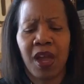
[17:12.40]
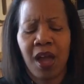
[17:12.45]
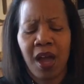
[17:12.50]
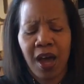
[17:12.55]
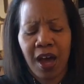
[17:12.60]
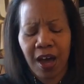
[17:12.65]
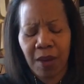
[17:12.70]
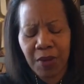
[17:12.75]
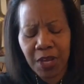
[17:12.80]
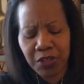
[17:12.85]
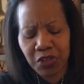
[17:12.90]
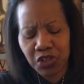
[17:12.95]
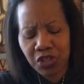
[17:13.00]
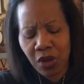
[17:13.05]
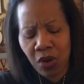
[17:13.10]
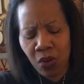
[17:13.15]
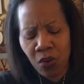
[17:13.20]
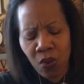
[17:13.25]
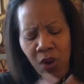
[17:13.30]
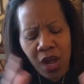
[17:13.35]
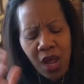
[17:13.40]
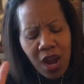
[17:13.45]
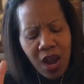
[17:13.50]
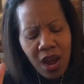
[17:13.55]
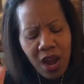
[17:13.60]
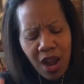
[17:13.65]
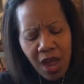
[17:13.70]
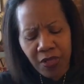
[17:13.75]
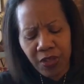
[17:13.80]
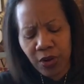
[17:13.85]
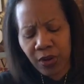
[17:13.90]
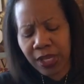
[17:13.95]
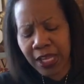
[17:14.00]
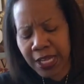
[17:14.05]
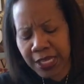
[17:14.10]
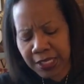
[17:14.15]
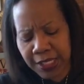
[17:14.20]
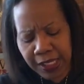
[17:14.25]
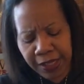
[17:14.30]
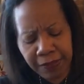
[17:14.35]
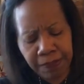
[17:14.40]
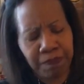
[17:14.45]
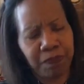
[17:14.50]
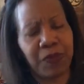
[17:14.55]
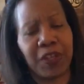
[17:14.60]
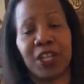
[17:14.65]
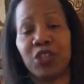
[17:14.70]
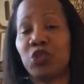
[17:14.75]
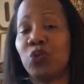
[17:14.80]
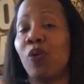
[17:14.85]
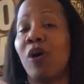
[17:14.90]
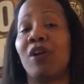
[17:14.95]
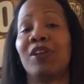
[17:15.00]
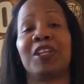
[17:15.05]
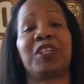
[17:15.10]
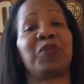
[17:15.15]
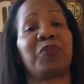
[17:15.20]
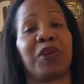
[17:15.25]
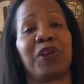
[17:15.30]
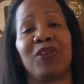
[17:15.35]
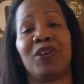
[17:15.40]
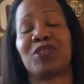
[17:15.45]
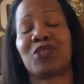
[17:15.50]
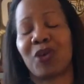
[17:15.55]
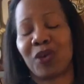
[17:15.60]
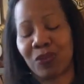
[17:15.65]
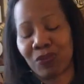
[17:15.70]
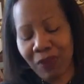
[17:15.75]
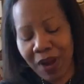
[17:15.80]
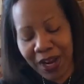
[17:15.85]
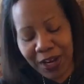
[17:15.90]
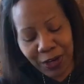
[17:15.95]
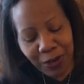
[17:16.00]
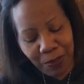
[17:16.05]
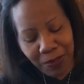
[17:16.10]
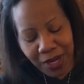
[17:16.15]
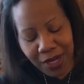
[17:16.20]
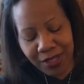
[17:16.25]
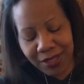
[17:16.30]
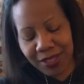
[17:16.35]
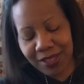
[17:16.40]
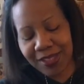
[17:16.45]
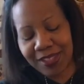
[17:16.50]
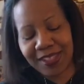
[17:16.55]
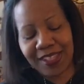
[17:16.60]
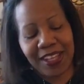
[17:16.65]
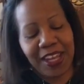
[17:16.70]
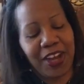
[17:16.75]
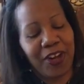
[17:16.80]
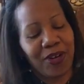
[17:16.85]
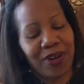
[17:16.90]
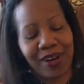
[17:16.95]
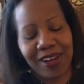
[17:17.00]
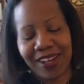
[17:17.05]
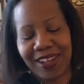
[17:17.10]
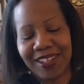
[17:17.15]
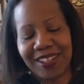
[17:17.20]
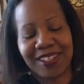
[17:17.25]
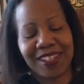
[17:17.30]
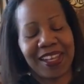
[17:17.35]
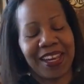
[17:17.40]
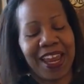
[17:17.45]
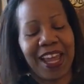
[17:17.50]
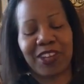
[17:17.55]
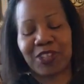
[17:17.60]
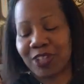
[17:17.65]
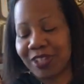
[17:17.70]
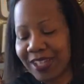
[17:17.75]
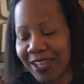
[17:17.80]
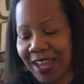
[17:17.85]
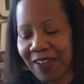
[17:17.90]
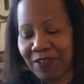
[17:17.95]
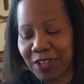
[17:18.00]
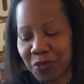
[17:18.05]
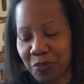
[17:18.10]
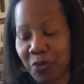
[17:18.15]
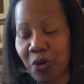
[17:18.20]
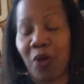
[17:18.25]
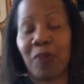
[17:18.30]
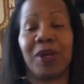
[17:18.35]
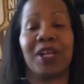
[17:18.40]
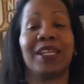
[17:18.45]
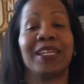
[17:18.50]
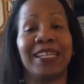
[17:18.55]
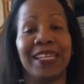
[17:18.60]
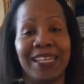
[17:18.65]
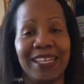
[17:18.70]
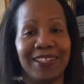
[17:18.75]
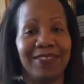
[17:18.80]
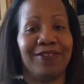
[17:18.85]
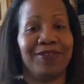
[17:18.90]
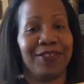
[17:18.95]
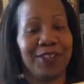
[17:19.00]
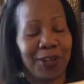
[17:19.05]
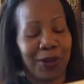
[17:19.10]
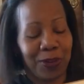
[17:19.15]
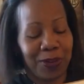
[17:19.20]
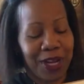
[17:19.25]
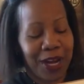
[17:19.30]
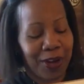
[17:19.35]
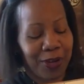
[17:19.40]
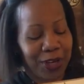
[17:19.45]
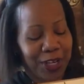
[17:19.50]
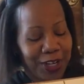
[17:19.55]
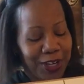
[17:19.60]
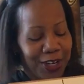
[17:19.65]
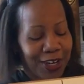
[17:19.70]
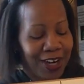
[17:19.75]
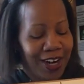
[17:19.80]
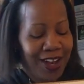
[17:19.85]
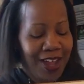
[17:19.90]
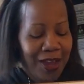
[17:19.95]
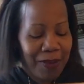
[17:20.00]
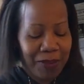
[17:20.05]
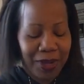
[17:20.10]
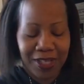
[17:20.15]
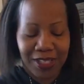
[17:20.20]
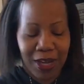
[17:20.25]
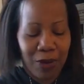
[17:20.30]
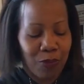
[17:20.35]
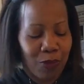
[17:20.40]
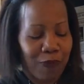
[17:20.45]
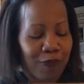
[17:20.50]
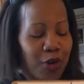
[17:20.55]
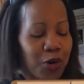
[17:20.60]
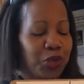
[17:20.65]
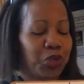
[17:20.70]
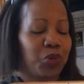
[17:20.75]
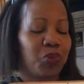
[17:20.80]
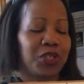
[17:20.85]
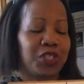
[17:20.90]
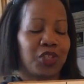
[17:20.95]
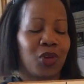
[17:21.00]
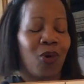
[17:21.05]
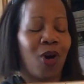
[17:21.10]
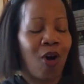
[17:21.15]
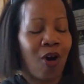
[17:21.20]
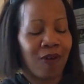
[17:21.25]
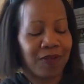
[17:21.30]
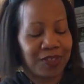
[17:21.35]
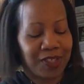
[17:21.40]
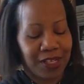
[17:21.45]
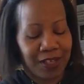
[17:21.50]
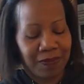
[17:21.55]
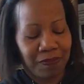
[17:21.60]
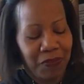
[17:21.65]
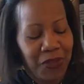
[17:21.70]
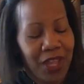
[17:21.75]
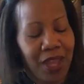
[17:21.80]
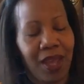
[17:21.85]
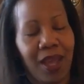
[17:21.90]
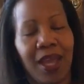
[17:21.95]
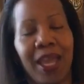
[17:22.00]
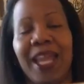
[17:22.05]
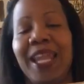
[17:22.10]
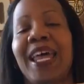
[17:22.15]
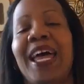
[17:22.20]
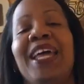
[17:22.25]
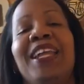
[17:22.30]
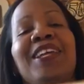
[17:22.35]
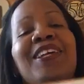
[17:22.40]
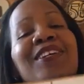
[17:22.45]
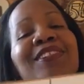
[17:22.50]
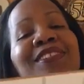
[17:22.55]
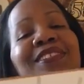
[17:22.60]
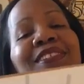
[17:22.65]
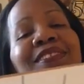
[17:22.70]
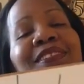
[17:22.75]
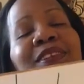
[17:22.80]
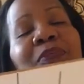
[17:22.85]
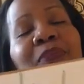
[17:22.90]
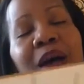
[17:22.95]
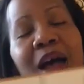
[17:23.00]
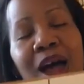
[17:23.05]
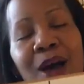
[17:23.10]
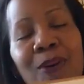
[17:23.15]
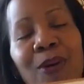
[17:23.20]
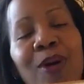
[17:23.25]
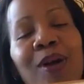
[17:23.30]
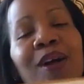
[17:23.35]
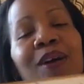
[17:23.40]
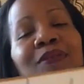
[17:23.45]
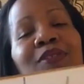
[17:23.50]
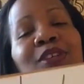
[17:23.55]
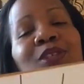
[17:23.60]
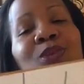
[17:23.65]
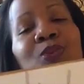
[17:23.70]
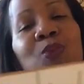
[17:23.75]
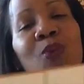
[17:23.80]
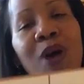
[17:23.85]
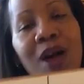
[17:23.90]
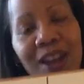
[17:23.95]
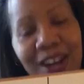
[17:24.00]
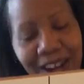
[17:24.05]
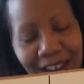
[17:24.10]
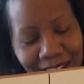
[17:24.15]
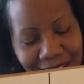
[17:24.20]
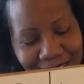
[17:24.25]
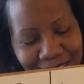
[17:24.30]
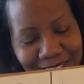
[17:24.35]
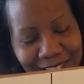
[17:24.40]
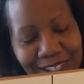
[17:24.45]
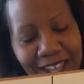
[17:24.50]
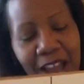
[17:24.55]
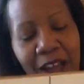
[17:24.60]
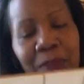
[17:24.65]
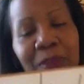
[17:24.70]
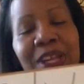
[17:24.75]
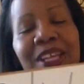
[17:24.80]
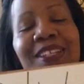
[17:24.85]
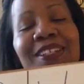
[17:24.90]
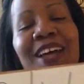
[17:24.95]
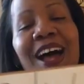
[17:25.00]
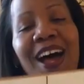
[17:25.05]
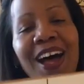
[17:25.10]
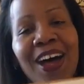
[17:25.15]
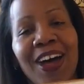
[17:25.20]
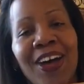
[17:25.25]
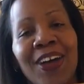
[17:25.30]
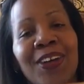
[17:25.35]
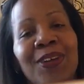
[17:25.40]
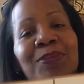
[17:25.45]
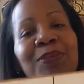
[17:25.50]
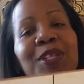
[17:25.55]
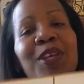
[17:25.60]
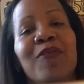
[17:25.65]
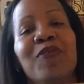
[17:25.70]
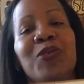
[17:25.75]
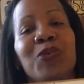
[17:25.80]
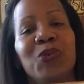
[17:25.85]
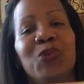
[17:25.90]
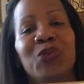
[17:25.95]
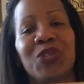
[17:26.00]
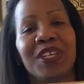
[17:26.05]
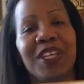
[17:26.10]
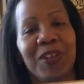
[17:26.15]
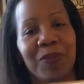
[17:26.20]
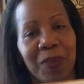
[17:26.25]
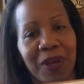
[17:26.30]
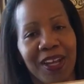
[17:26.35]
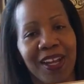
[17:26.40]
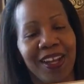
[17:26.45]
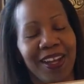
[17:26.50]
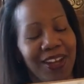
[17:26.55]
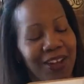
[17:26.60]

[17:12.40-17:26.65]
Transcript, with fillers: Um, and so another lesson that you all experience on a regular basis, here it is, and I actually have this permanently, you know, down here because I refer to it so often. And that is the power of the SWOT analysis. How many times have you seen me